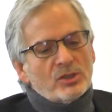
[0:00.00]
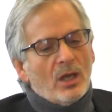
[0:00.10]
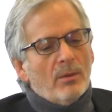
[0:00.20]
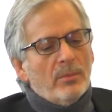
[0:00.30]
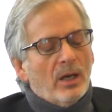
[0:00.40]

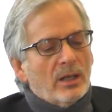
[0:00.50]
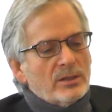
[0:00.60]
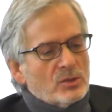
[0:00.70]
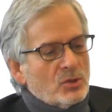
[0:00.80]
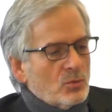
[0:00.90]

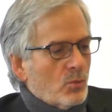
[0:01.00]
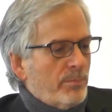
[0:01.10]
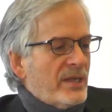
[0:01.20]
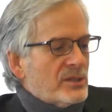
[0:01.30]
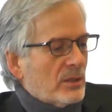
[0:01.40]
so
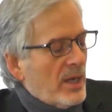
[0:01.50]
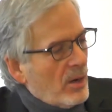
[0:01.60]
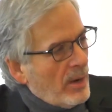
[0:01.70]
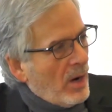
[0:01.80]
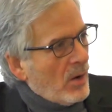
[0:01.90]
basically
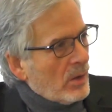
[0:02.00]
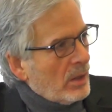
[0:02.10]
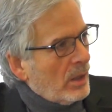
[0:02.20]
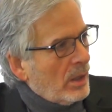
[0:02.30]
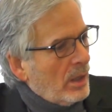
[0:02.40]

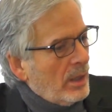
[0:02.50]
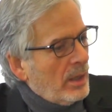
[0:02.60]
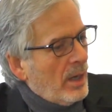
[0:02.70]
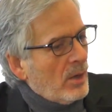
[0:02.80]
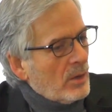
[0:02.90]

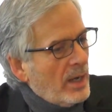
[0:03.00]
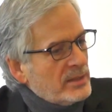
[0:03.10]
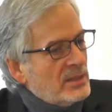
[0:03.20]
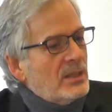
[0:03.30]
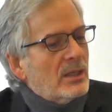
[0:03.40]
our
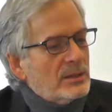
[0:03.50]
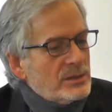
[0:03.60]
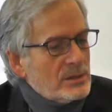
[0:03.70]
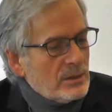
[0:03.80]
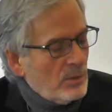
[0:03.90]

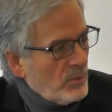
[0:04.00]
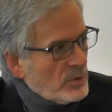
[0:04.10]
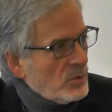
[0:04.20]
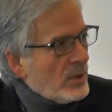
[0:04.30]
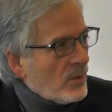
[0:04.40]
ideas that
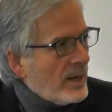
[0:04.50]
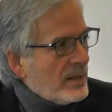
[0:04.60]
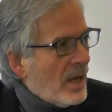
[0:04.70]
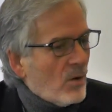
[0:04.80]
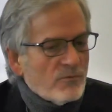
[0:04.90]
we're doing
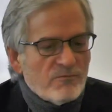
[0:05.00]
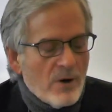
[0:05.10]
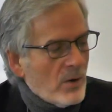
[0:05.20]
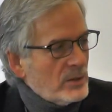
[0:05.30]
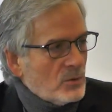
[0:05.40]
right now are
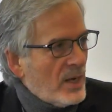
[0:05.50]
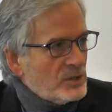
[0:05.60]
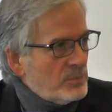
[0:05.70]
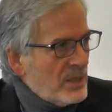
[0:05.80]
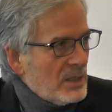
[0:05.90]
very
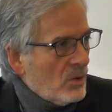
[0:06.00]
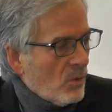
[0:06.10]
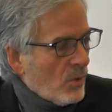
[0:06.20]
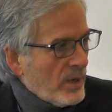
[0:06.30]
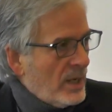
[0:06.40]
transmedia
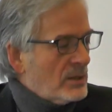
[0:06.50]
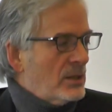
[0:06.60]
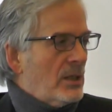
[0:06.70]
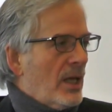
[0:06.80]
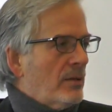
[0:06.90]

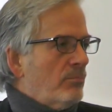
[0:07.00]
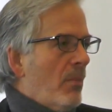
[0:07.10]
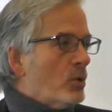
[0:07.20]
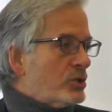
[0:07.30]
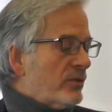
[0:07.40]
oriented, and
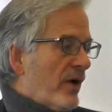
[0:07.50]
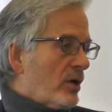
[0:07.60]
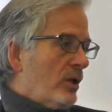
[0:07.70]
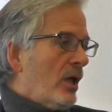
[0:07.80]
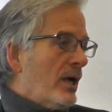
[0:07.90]
most of
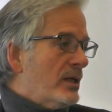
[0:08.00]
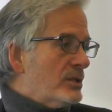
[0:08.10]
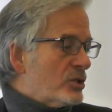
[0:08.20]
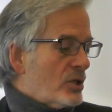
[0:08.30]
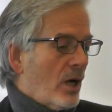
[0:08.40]
our
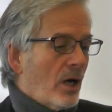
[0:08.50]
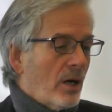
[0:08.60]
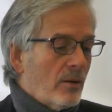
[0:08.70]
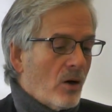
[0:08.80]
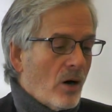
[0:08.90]
clients
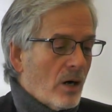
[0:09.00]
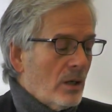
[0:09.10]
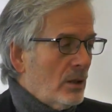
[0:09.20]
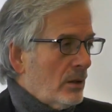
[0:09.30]
are